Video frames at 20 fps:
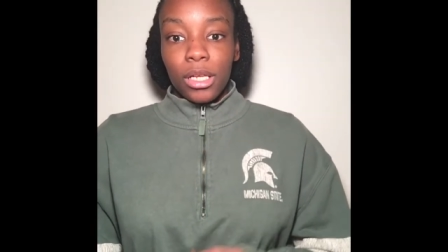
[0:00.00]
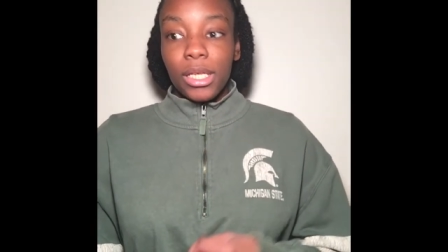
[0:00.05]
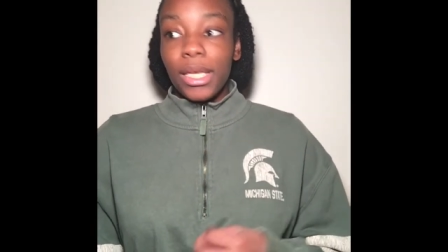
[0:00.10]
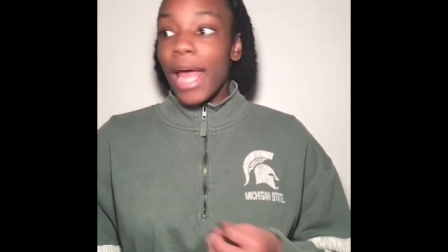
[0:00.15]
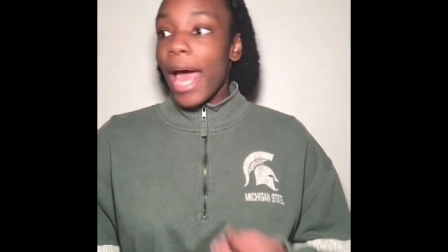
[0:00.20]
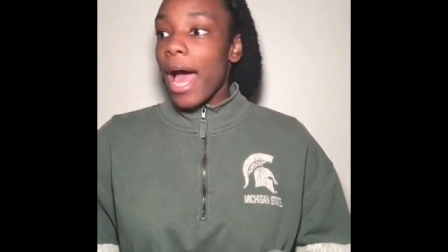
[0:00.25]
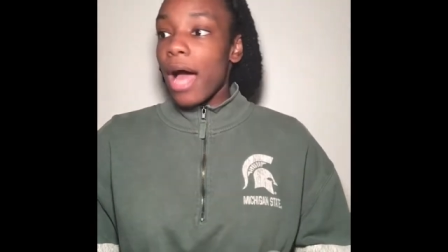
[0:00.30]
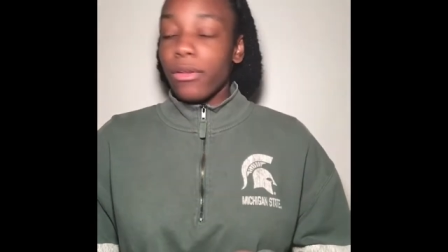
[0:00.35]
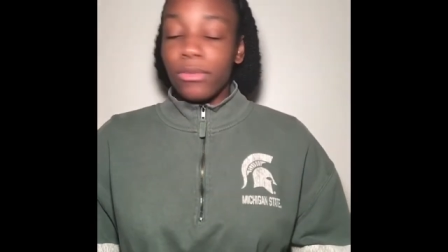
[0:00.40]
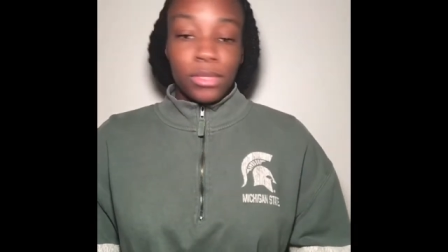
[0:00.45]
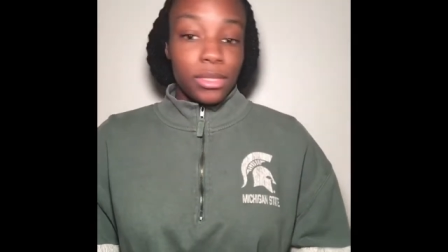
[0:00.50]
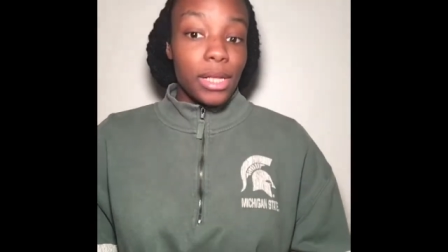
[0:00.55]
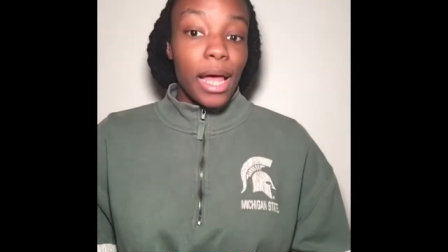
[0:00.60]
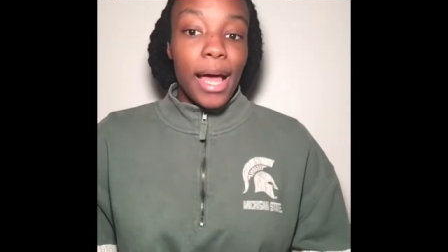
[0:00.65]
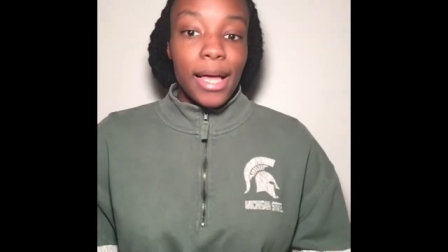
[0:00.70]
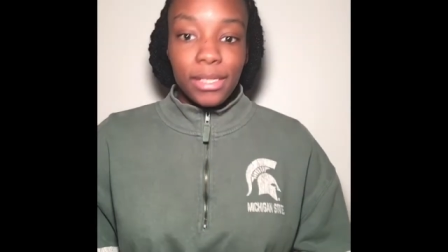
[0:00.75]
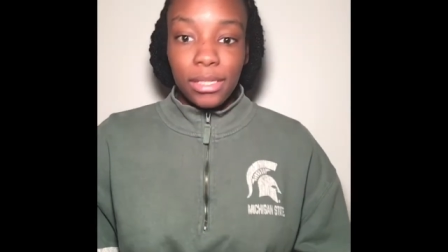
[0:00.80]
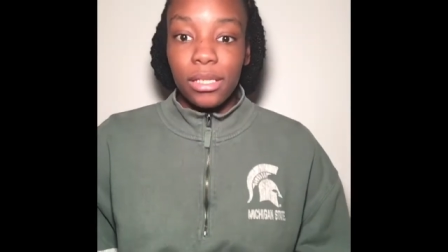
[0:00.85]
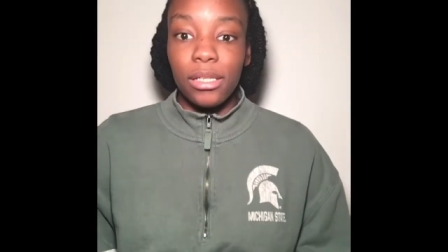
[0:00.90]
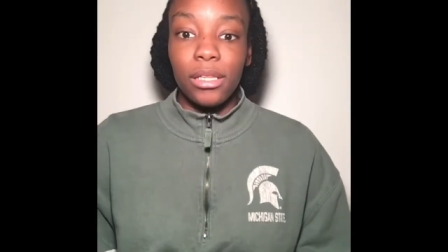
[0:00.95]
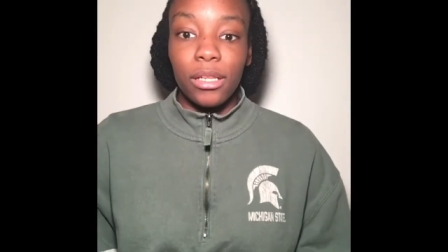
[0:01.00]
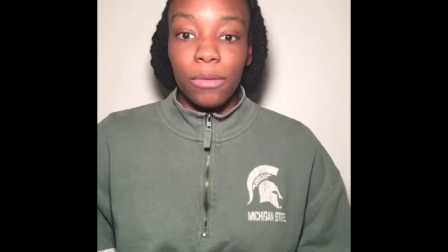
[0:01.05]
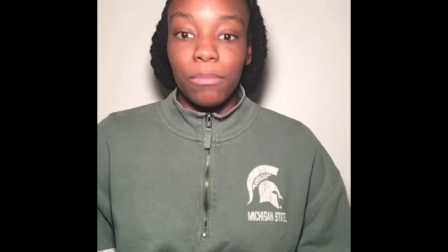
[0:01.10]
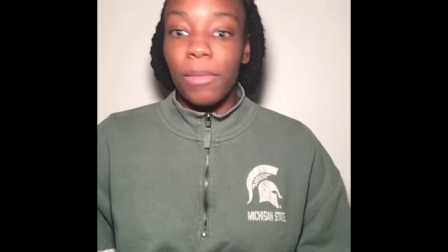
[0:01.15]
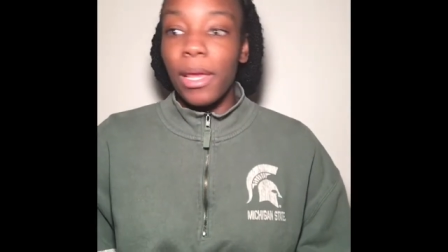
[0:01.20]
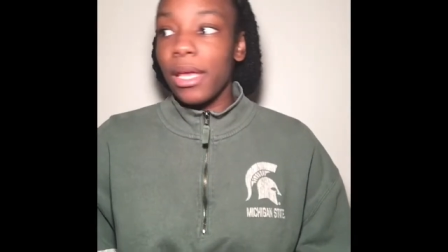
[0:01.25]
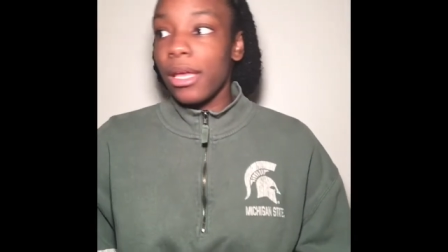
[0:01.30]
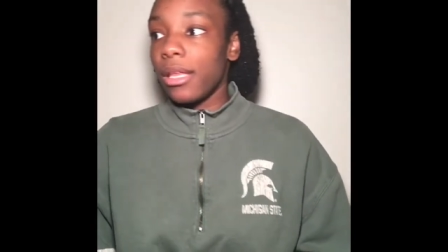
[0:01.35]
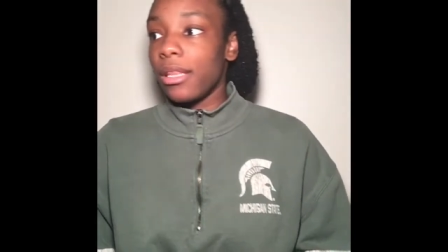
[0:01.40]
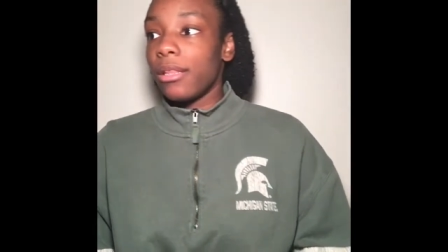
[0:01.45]
downsizing them,
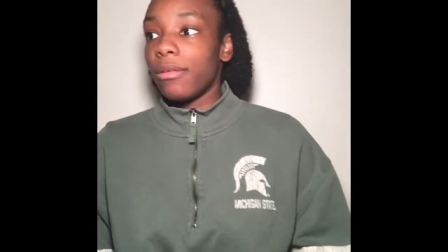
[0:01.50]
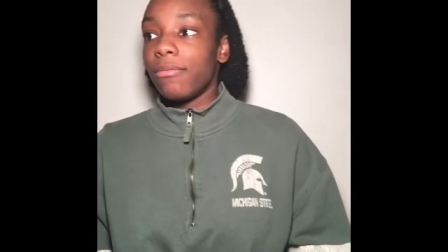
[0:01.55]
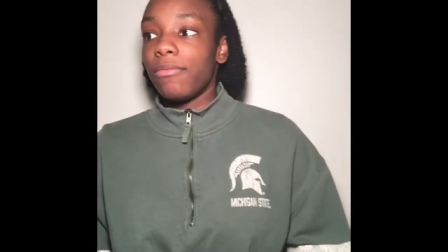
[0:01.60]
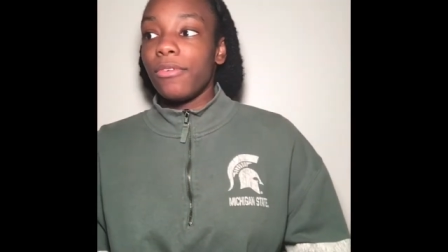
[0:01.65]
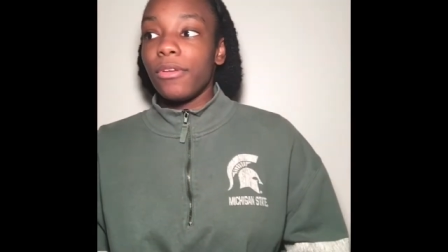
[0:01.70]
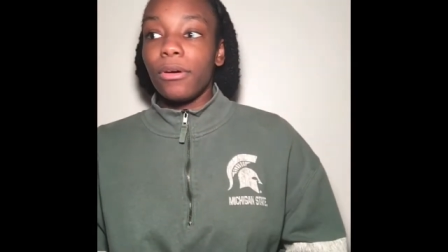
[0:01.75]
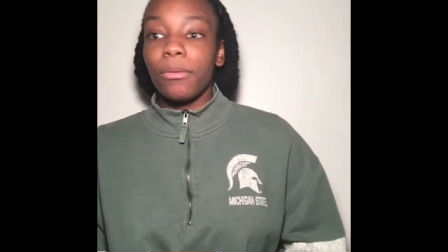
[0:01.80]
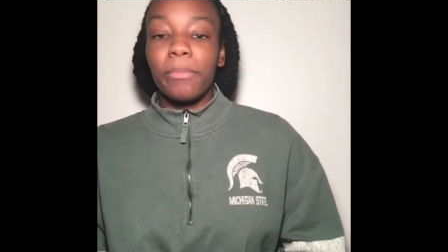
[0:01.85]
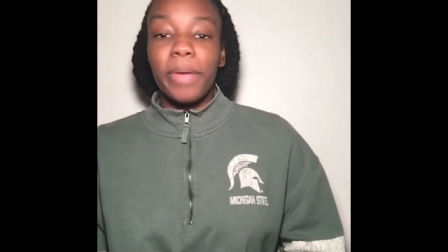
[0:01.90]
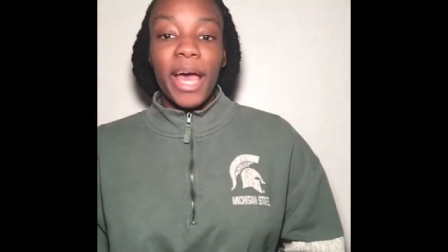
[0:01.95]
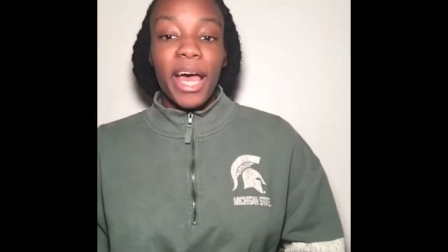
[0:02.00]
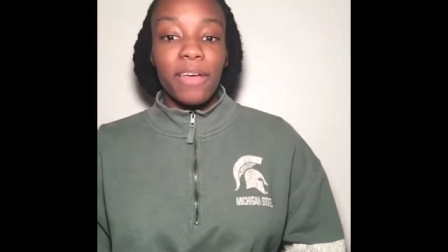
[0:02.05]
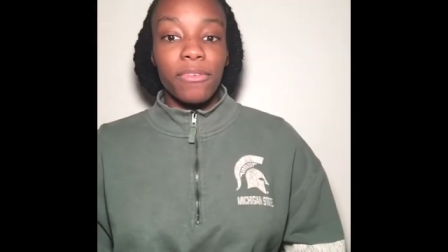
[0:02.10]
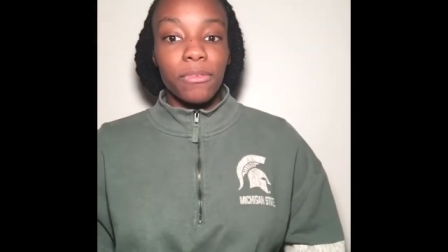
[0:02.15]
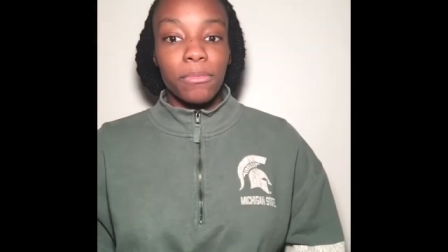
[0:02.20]
making them feel bad